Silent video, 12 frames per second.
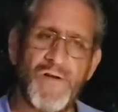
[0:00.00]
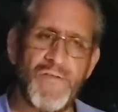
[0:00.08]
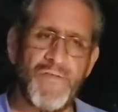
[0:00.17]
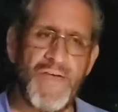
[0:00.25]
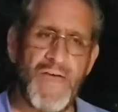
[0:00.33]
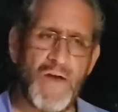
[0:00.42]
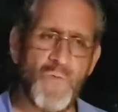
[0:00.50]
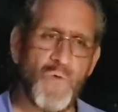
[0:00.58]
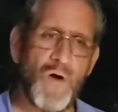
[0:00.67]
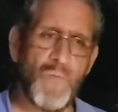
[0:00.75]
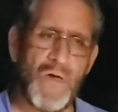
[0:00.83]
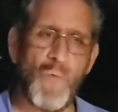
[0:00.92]
than
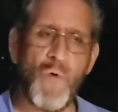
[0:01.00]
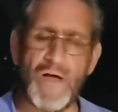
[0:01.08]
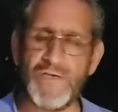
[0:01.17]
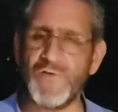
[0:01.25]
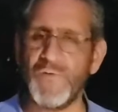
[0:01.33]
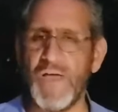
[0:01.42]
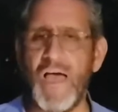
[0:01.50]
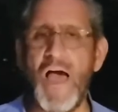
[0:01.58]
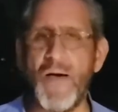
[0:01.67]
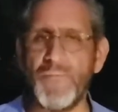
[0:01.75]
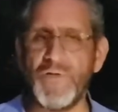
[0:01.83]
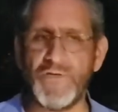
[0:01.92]
what we want to
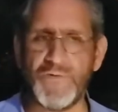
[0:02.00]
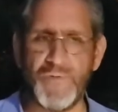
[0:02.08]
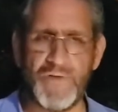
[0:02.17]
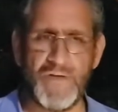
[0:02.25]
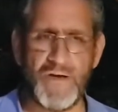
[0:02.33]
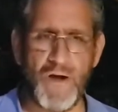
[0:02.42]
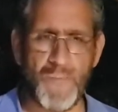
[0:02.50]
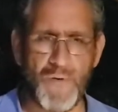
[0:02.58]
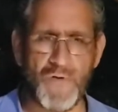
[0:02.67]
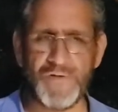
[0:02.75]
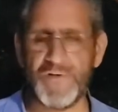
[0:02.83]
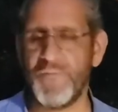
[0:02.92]
accomplish within our
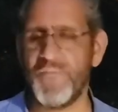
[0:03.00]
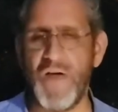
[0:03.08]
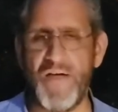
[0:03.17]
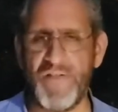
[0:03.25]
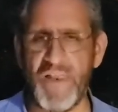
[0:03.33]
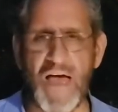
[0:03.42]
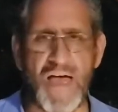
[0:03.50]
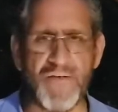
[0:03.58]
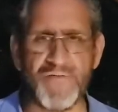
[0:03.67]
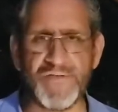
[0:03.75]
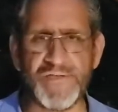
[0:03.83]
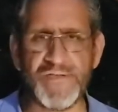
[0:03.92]
personal and private
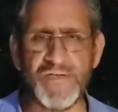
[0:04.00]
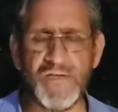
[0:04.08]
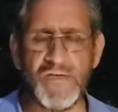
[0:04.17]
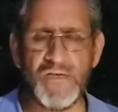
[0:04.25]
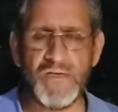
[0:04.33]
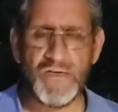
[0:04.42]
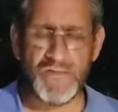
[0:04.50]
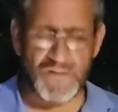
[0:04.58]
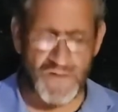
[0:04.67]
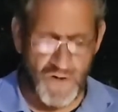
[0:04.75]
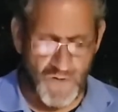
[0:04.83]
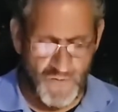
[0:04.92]
lives? And
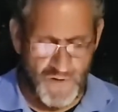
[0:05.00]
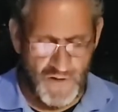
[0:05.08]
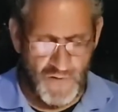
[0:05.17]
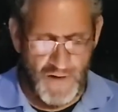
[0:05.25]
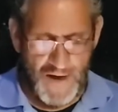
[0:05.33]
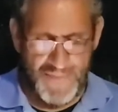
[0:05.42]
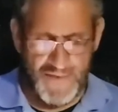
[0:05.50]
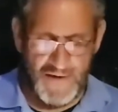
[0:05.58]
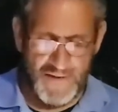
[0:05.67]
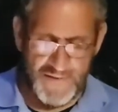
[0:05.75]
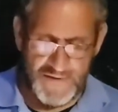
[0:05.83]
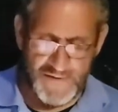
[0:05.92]
so, you know, I
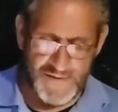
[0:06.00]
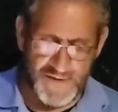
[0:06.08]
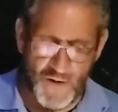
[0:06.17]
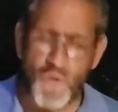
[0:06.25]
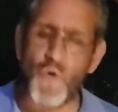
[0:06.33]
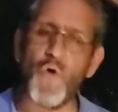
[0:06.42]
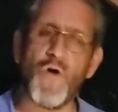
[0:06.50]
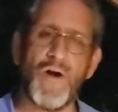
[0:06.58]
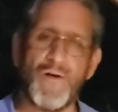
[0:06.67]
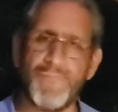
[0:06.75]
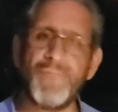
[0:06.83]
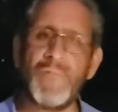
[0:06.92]
think this is a
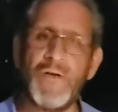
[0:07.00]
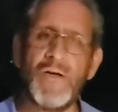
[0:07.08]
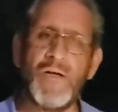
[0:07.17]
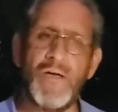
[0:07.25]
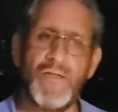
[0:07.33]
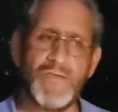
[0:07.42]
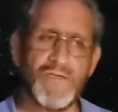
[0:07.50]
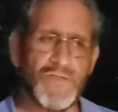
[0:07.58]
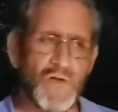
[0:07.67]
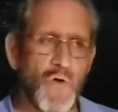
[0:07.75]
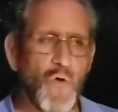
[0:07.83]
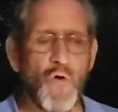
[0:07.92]
core. This is
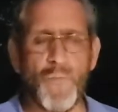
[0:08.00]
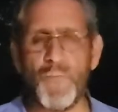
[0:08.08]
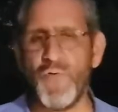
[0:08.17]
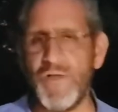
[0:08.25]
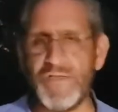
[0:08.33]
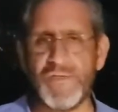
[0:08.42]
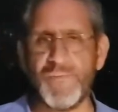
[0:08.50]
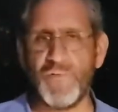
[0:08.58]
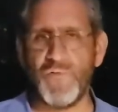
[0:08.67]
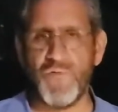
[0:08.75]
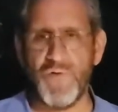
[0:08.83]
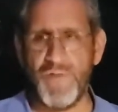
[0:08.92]
a core principle
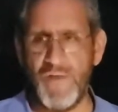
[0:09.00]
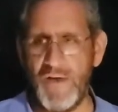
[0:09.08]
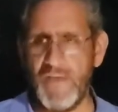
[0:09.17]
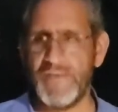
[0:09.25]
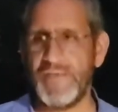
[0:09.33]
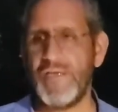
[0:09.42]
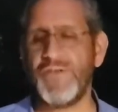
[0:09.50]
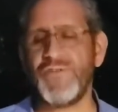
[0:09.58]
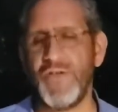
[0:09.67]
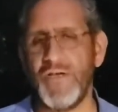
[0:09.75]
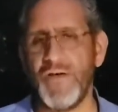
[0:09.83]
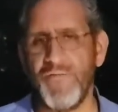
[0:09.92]
or I think a
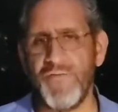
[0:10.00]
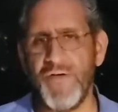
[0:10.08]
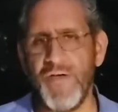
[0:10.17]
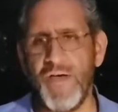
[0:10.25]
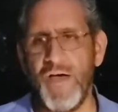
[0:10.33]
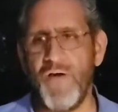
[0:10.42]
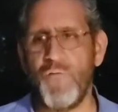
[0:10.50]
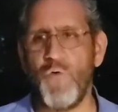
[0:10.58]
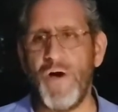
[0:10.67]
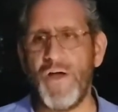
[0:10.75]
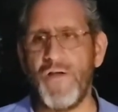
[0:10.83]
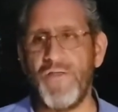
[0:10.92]
teaching of of
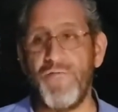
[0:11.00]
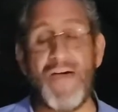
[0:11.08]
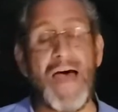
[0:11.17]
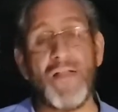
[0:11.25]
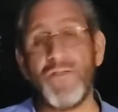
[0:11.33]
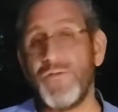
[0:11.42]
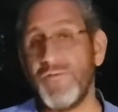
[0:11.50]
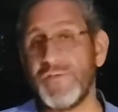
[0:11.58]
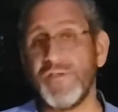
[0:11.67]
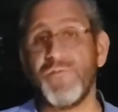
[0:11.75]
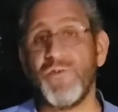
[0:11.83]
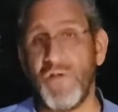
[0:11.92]
what are the values
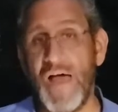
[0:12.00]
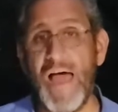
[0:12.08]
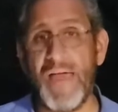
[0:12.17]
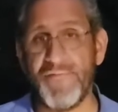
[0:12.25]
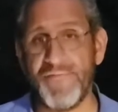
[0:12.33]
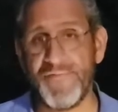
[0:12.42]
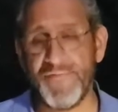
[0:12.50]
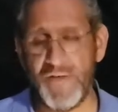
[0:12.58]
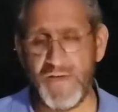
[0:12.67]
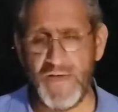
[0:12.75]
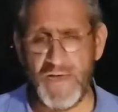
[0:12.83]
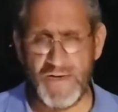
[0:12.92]
of your life.
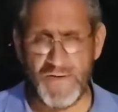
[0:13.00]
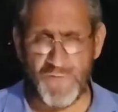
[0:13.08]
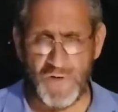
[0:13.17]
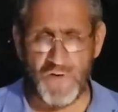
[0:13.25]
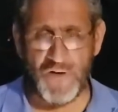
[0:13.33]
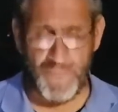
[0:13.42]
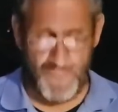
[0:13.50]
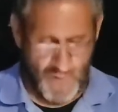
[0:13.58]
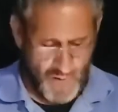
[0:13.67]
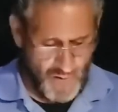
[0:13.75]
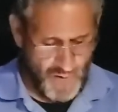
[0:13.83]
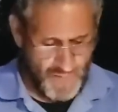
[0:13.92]
And if we look at
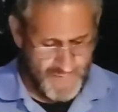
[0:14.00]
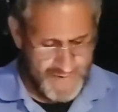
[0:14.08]
Paul,